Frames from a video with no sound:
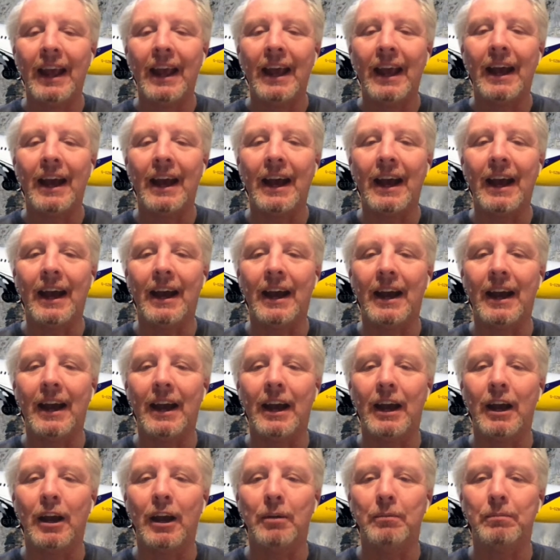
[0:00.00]

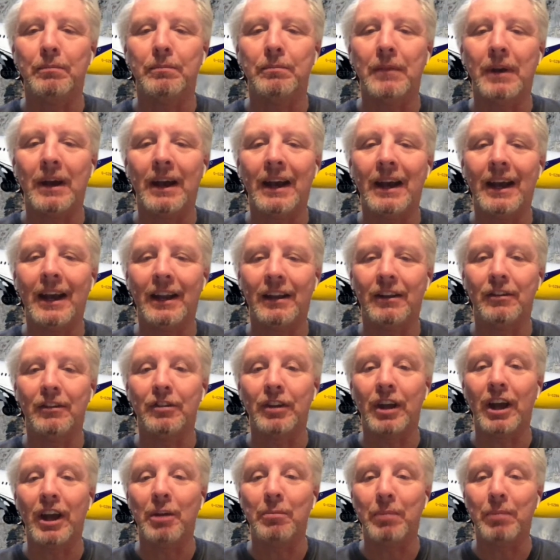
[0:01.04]
And
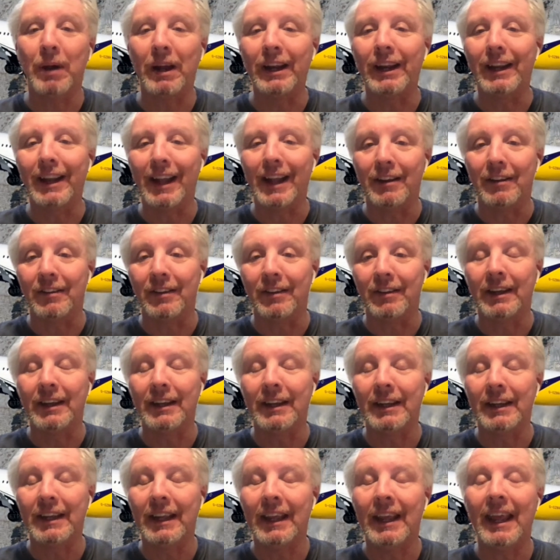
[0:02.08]
a belly landing
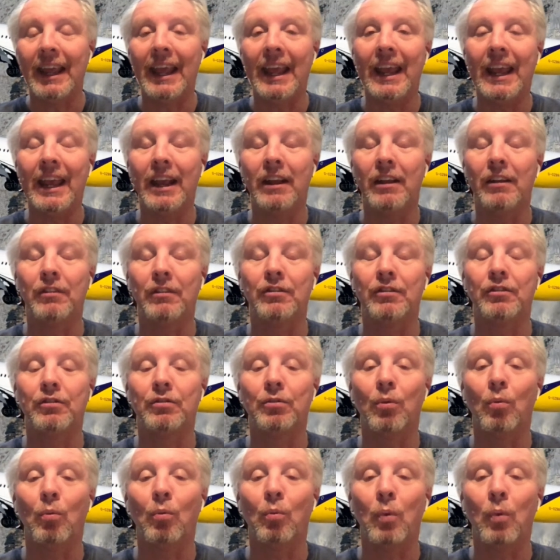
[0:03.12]
is
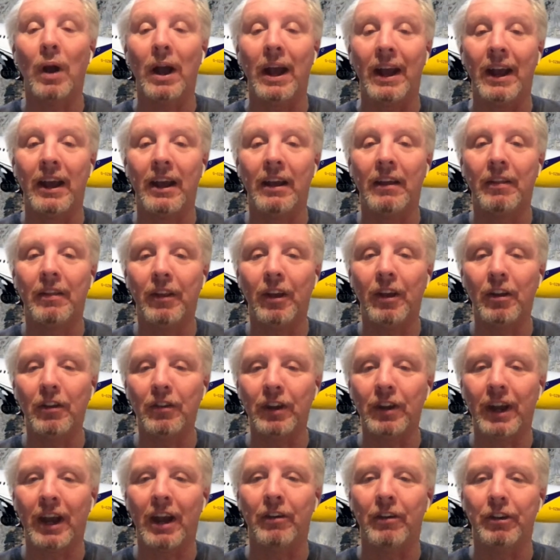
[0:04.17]
where the
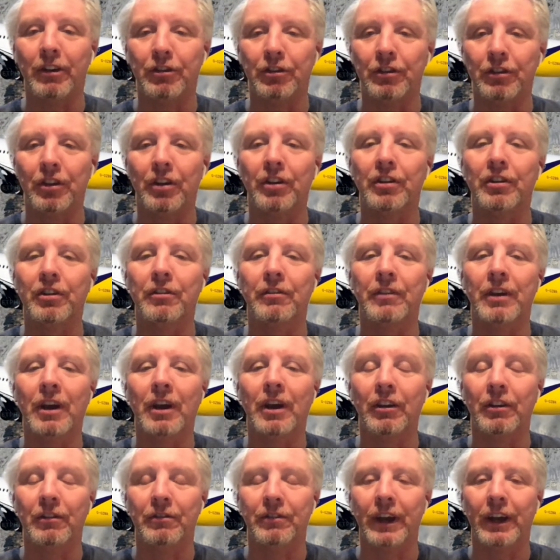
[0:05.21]
undercarriage is
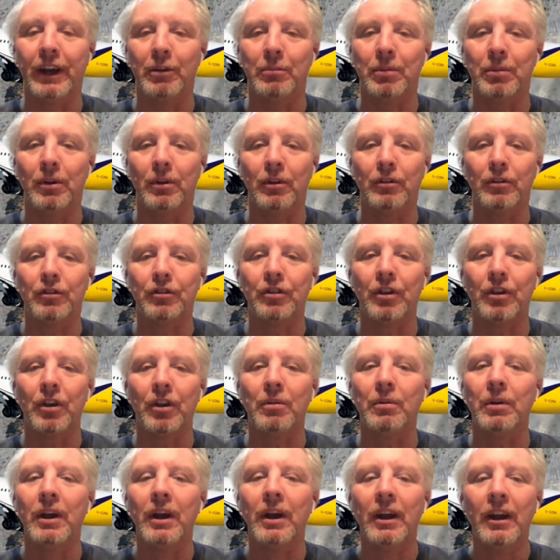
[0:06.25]
unavailable.
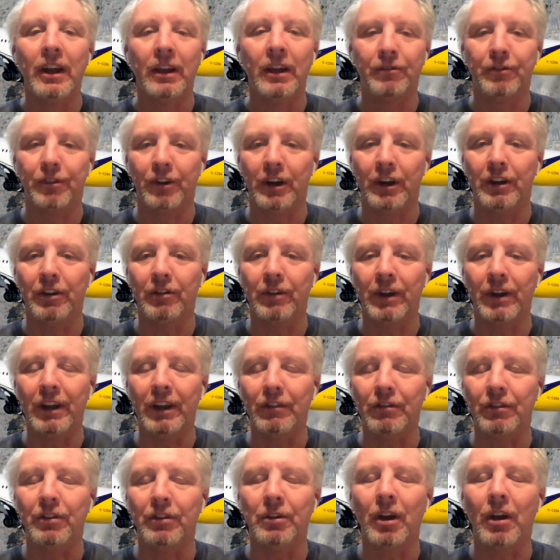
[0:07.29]
So for any
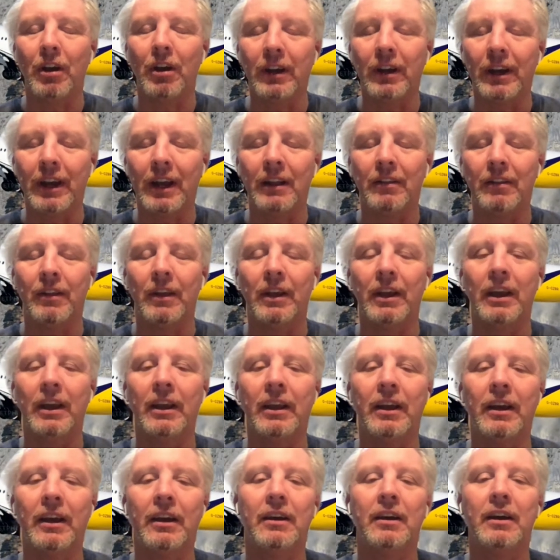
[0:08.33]
reason you can't get the
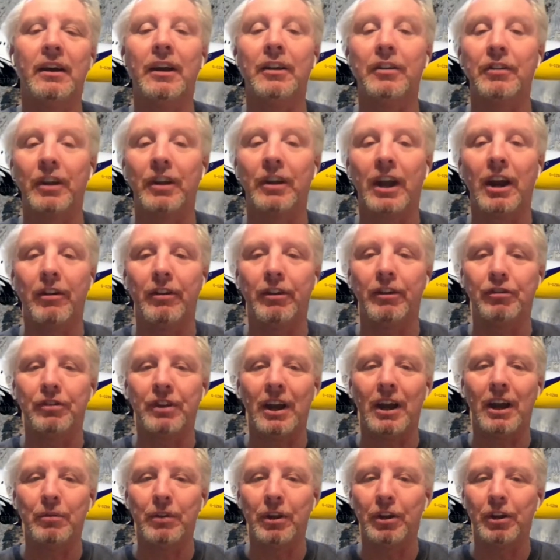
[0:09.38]
undercarriage
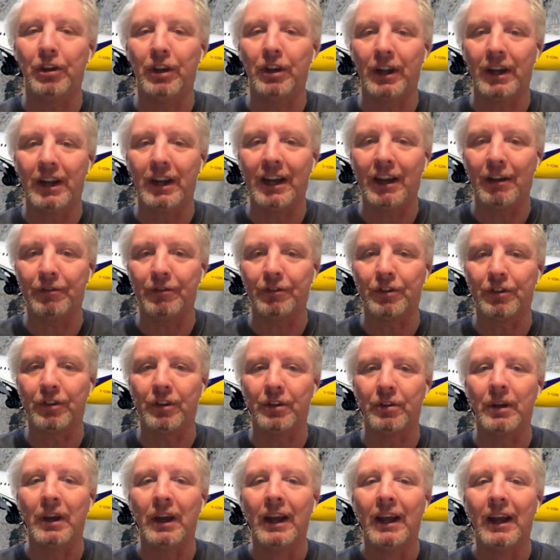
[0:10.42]
down, then you're going to have to
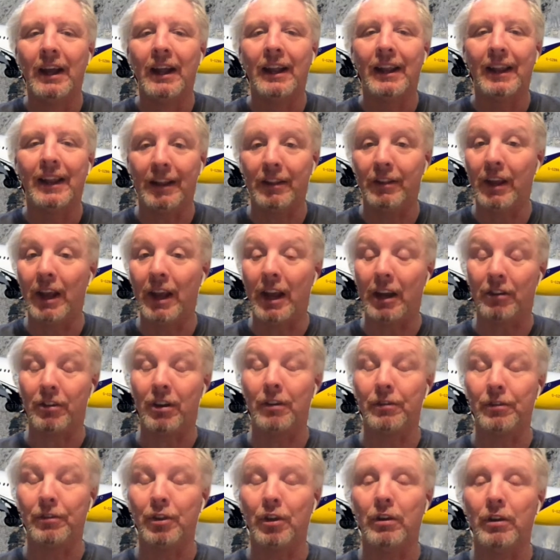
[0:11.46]
land the
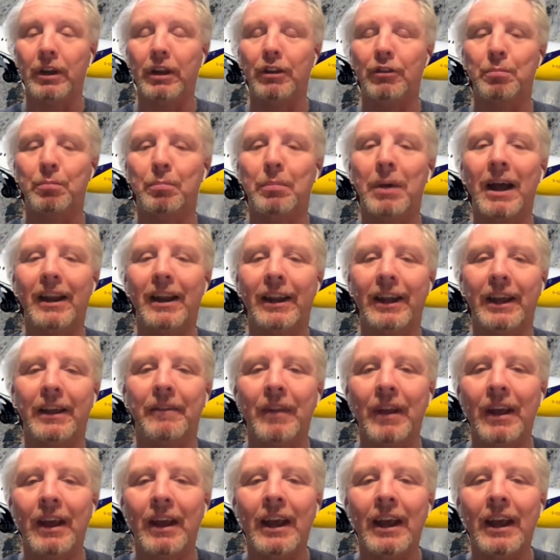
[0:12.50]
aircraft on its belly.